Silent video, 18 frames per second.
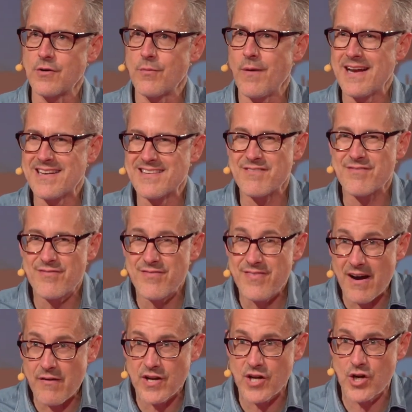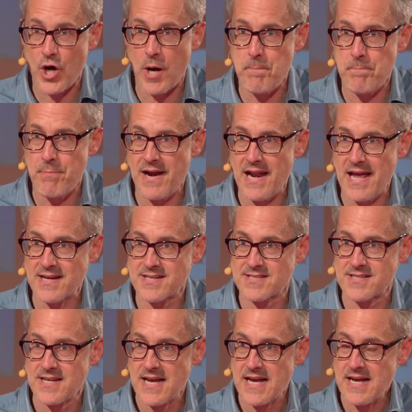quite a very
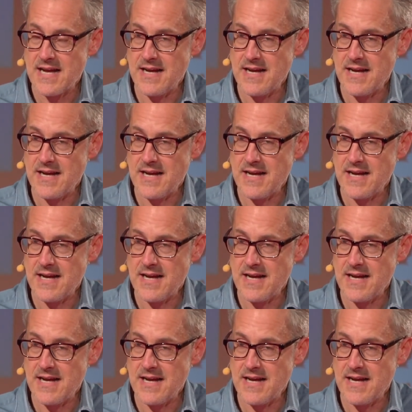complex